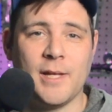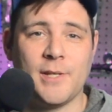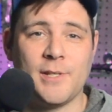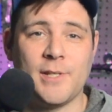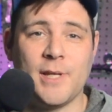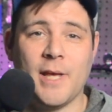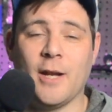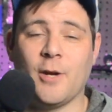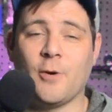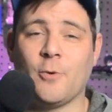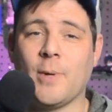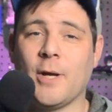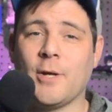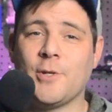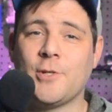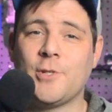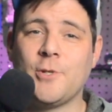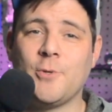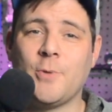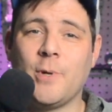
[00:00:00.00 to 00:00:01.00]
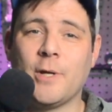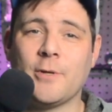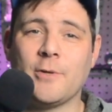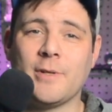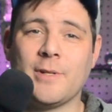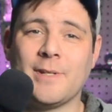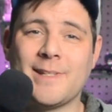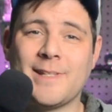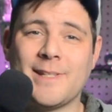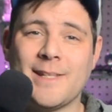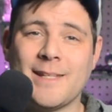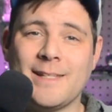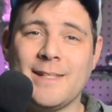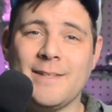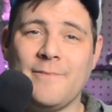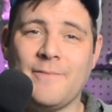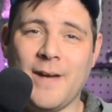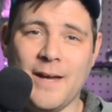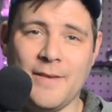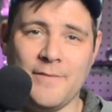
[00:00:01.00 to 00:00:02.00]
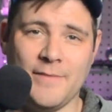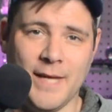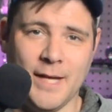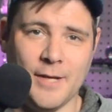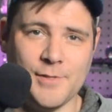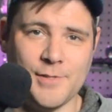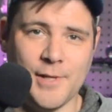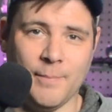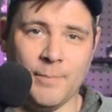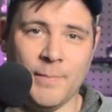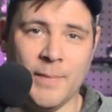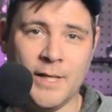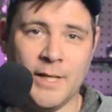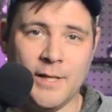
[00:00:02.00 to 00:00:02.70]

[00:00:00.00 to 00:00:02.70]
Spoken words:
set around 265,000.